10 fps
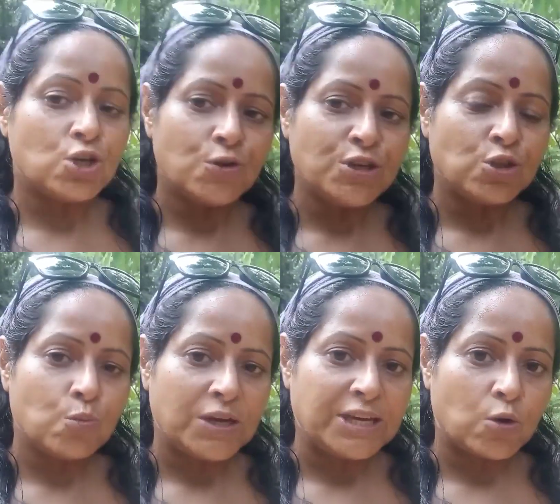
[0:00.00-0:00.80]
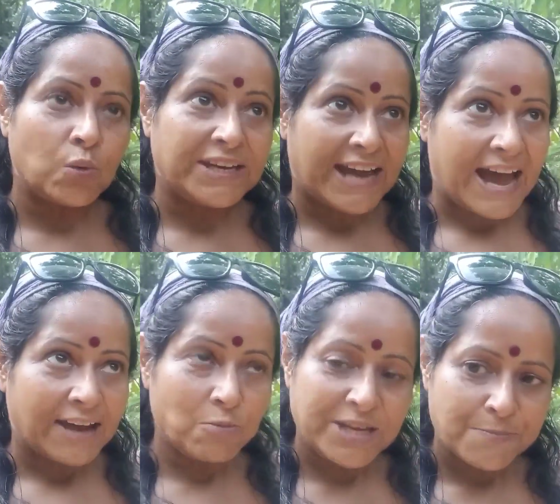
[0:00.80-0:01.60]
during the week we
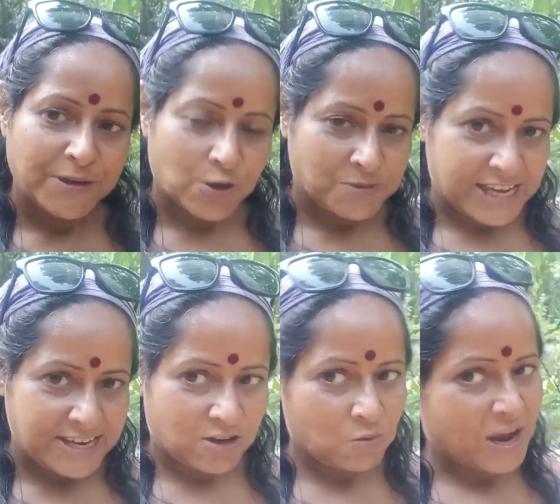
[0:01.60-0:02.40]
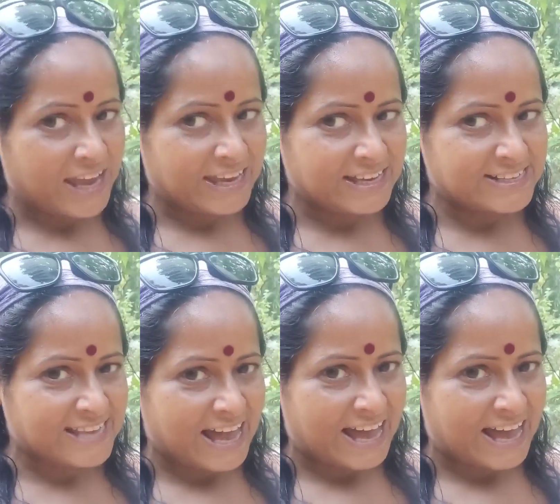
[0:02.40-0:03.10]
can pick up takeaways,